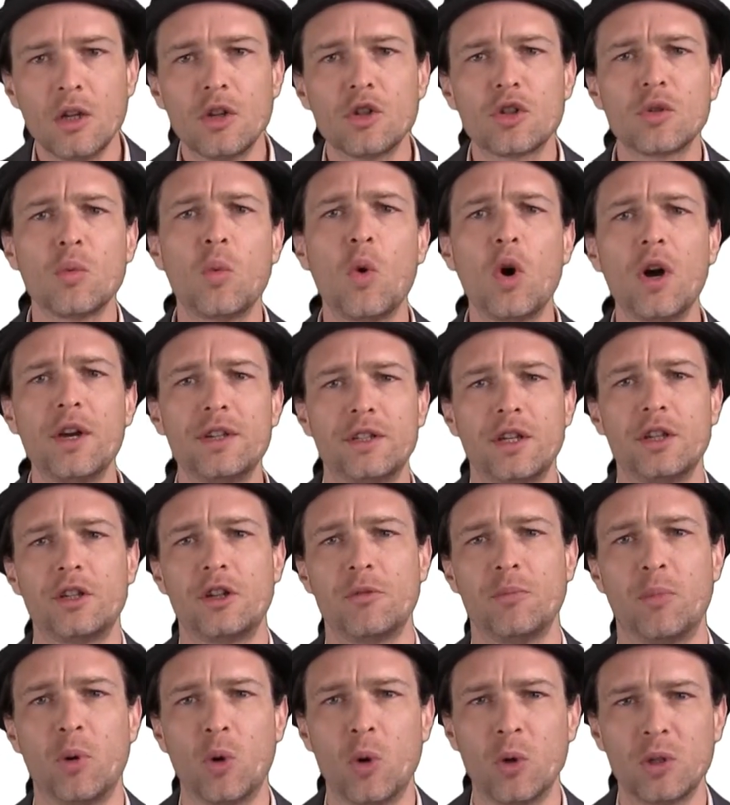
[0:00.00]
So why is this
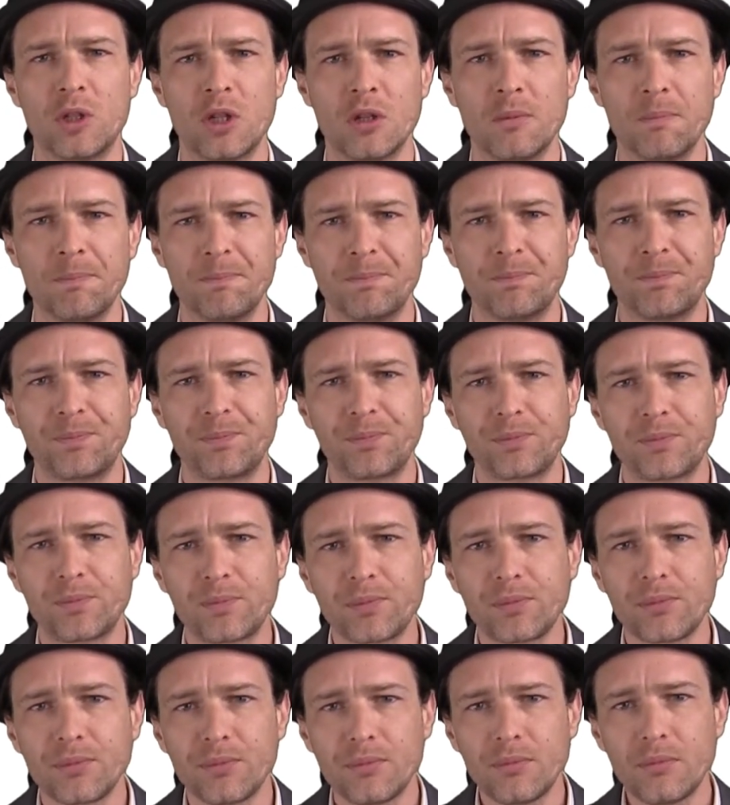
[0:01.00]
important?
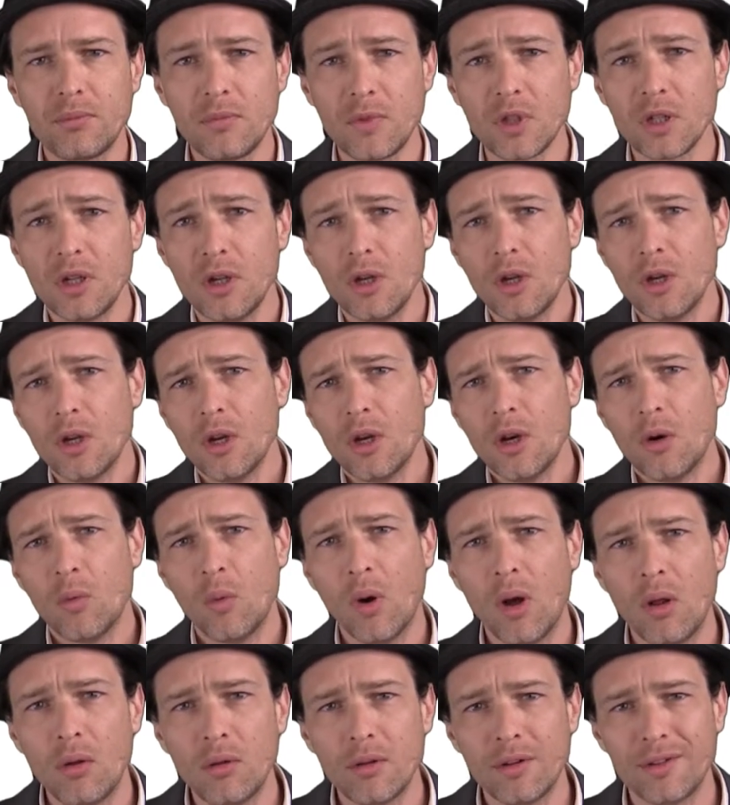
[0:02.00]

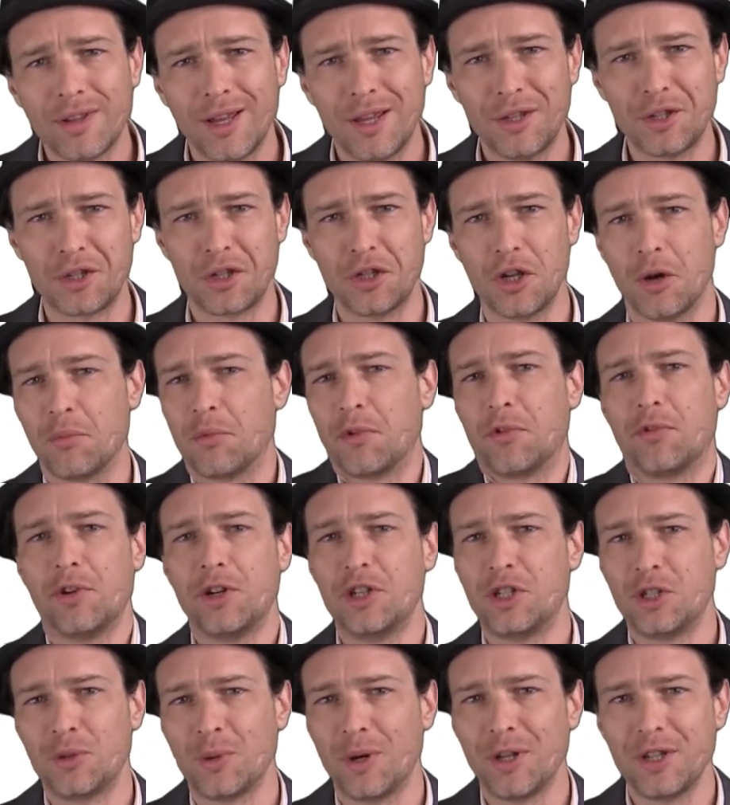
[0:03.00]
Well, there's a number of
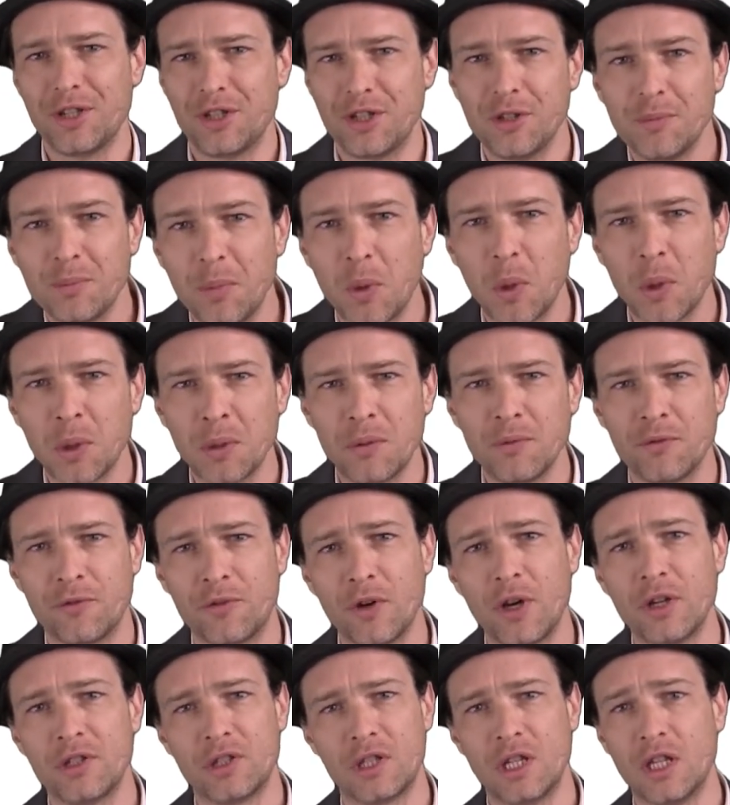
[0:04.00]
reasons why this is important.
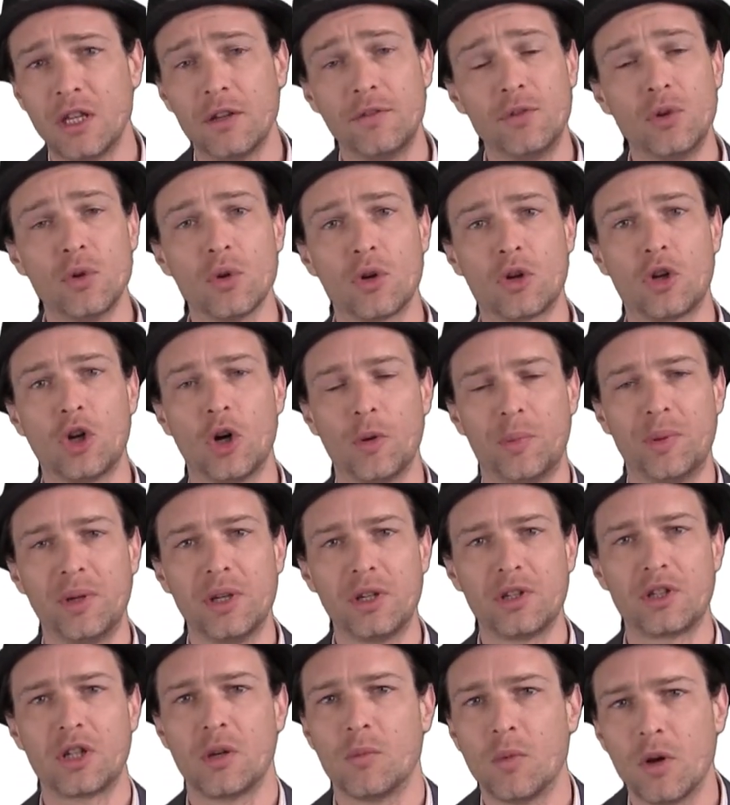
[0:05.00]
Firstly, if you're
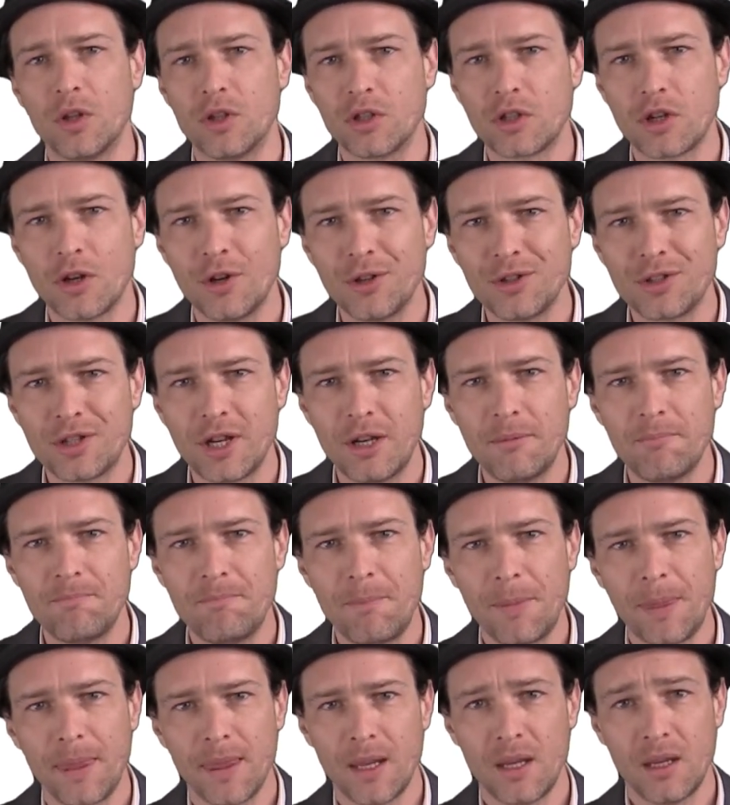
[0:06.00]
copying someone's content,
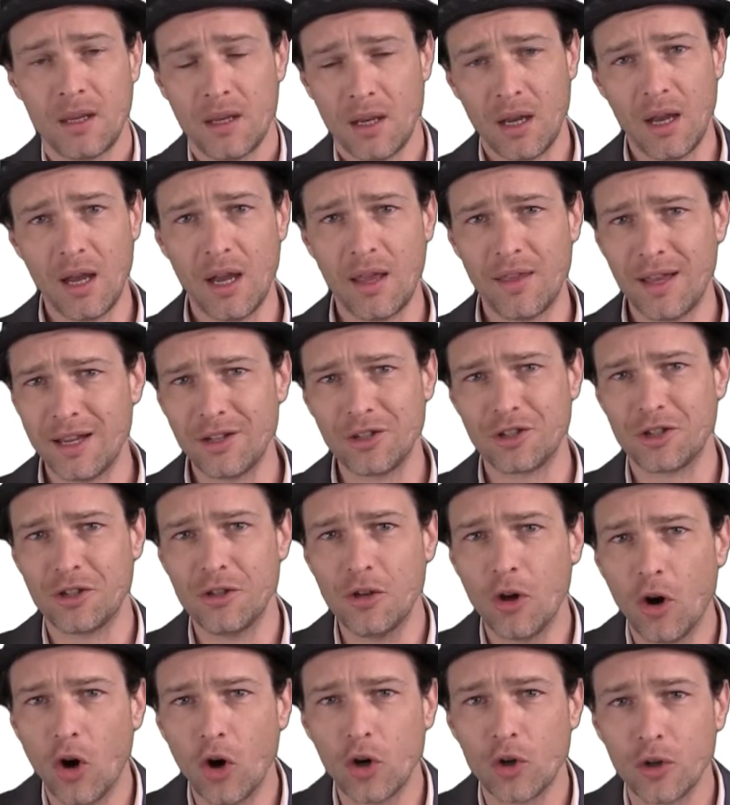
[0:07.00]
that's
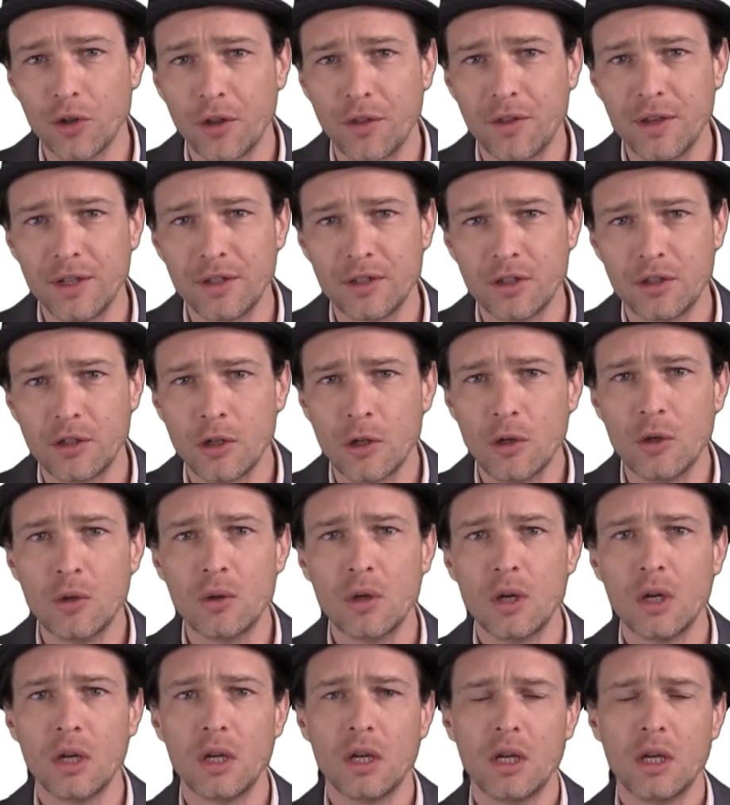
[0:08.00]
not a good thing to do.